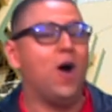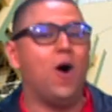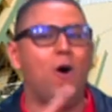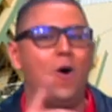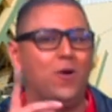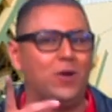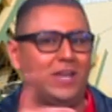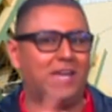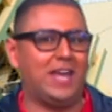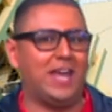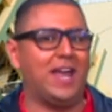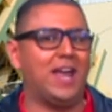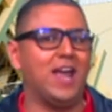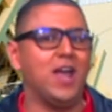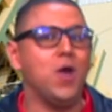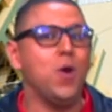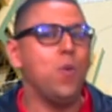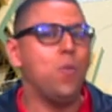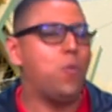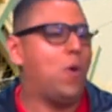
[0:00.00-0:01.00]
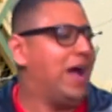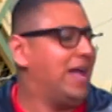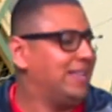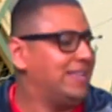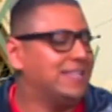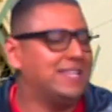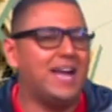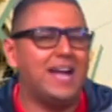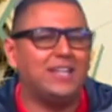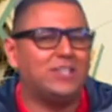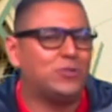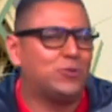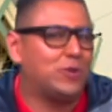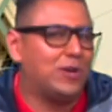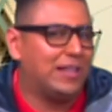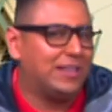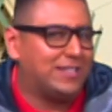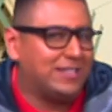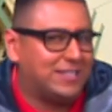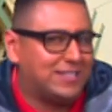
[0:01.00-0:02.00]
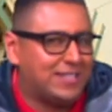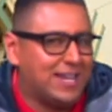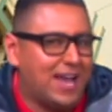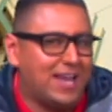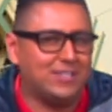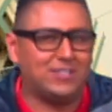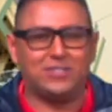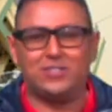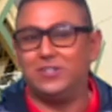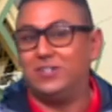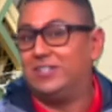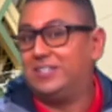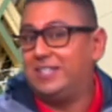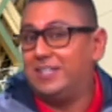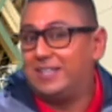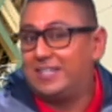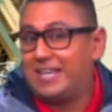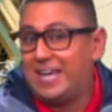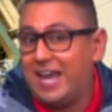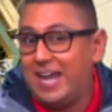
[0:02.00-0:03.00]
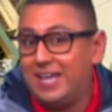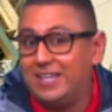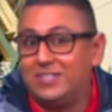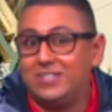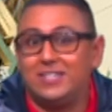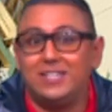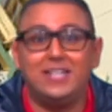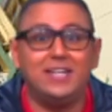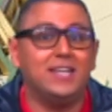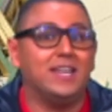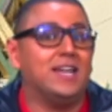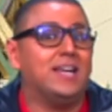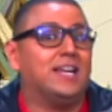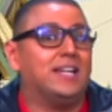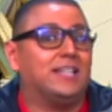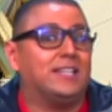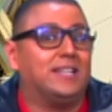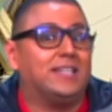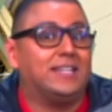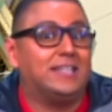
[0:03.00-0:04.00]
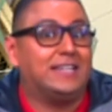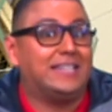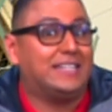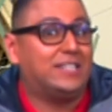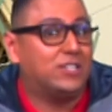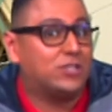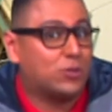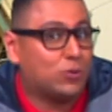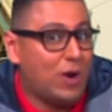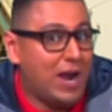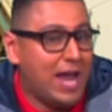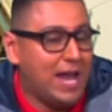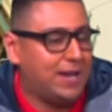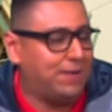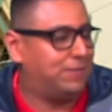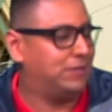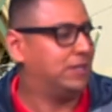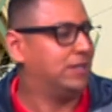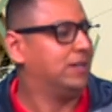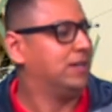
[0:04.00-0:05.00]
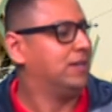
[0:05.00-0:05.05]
Okay, what natural disaster did Casey describe?